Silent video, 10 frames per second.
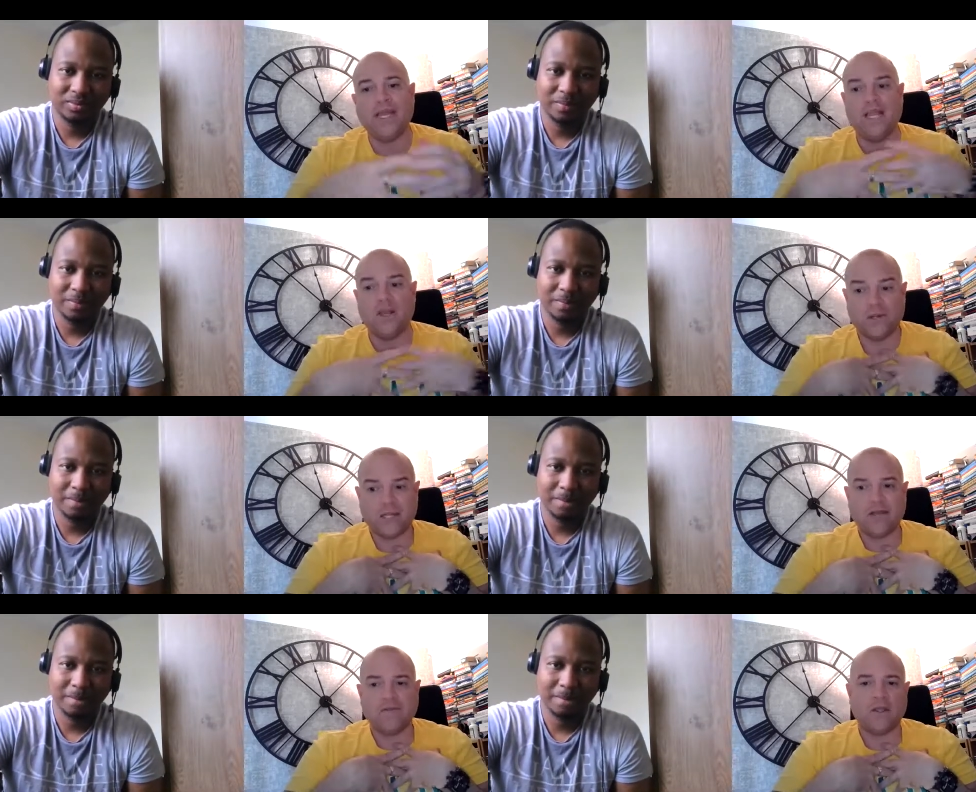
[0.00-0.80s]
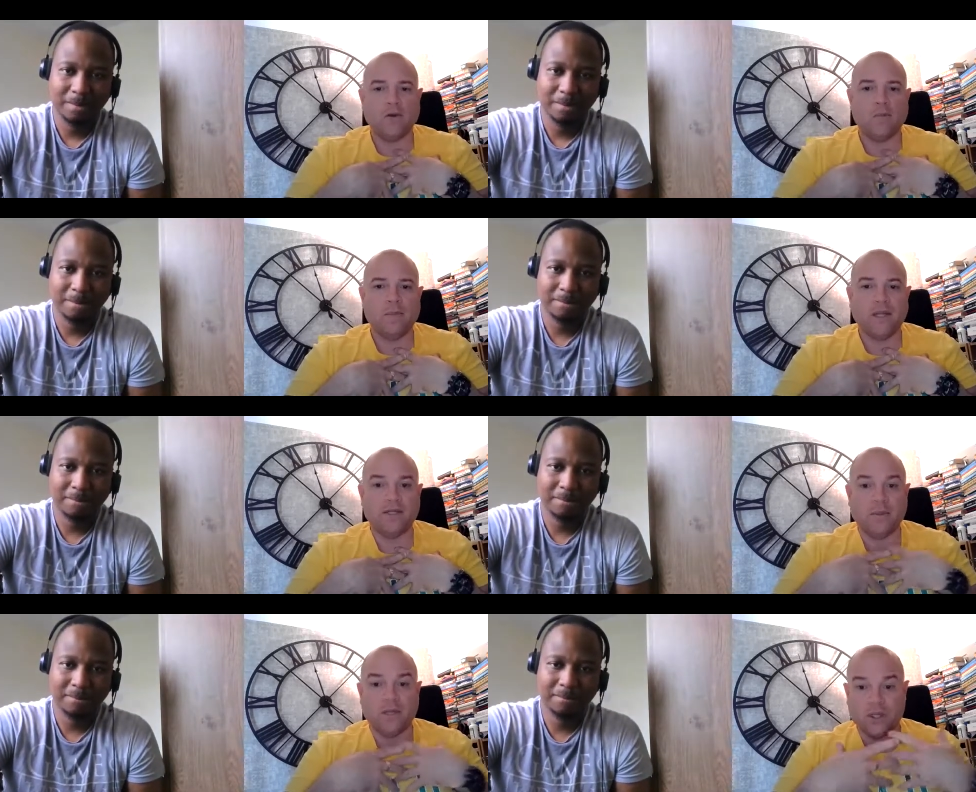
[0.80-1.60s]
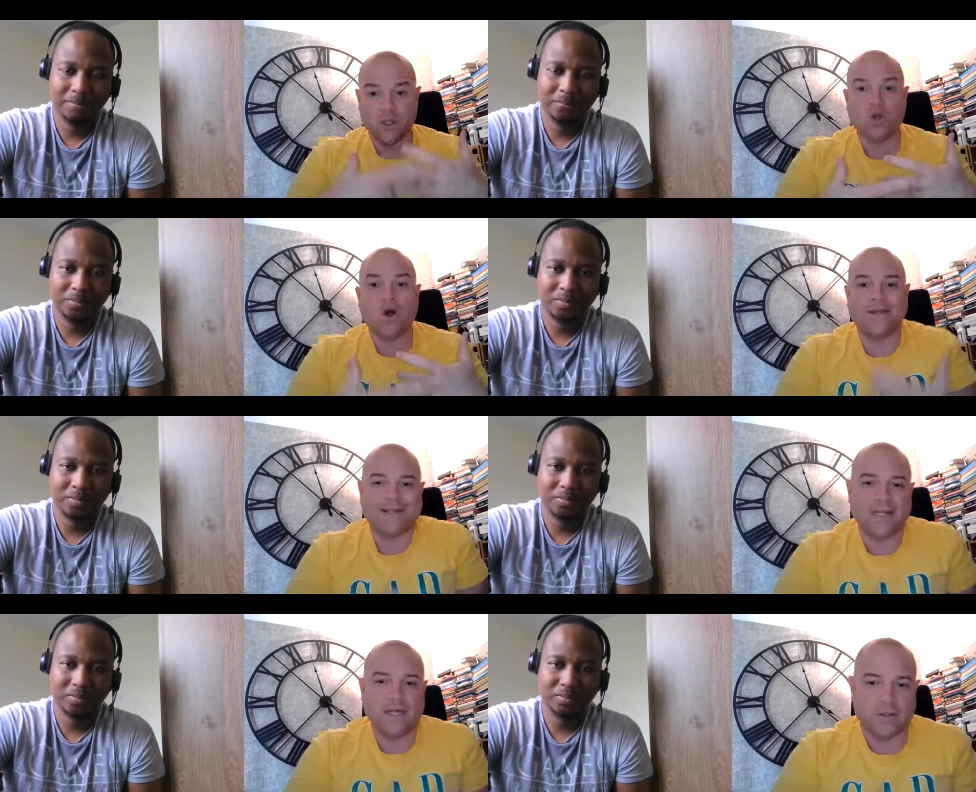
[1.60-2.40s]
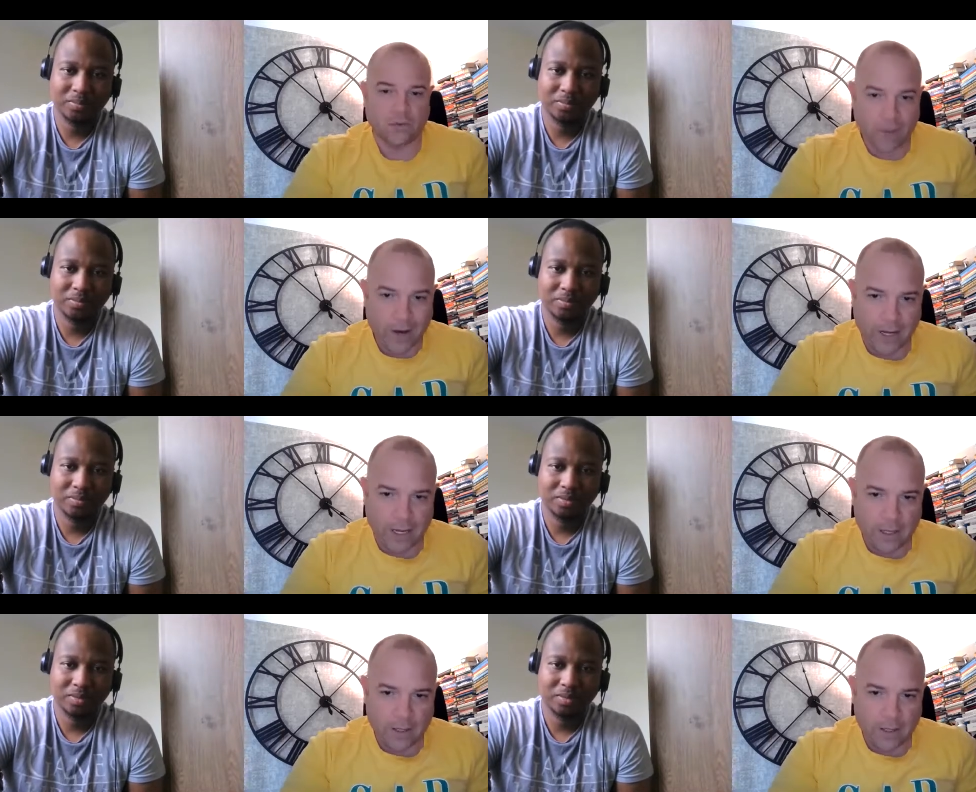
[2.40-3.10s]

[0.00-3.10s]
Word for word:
Speaker 1: only in yourself and your ability, because you got the skills already.